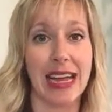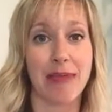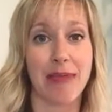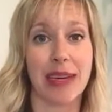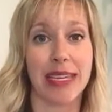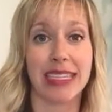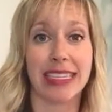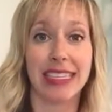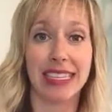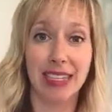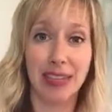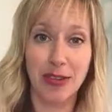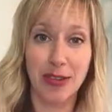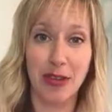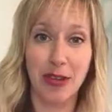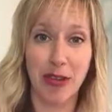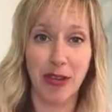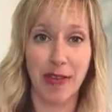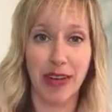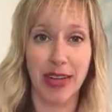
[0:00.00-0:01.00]
And my
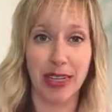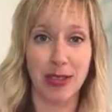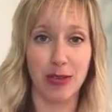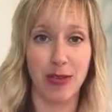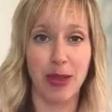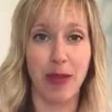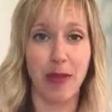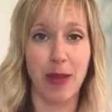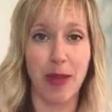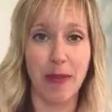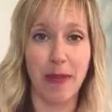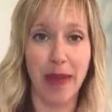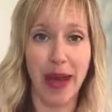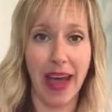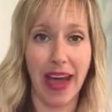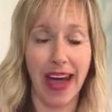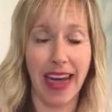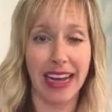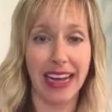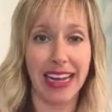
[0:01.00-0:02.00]
senior year of high school, I went
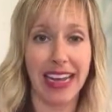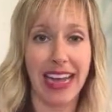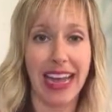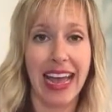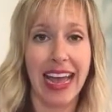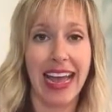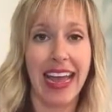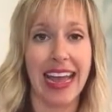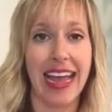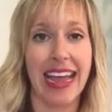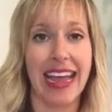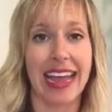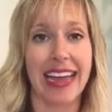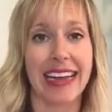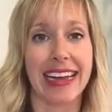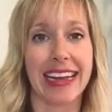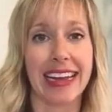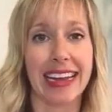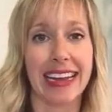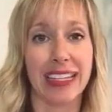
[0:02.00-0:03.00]
back
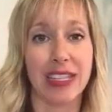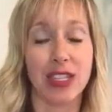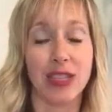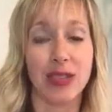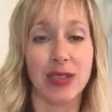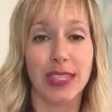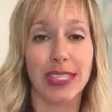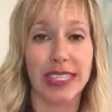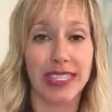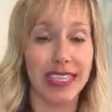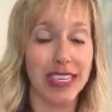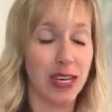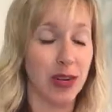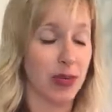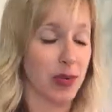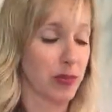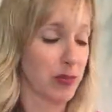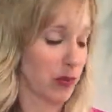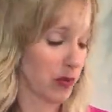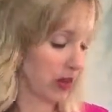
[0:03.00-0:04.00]
and I got to go to
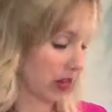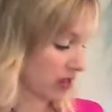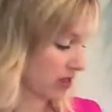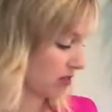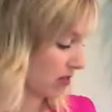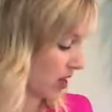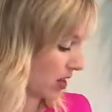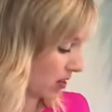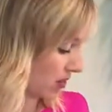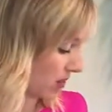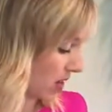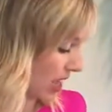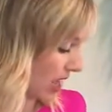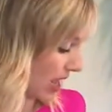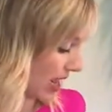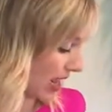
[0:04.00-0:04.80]
dinner with Maria Ivanovna.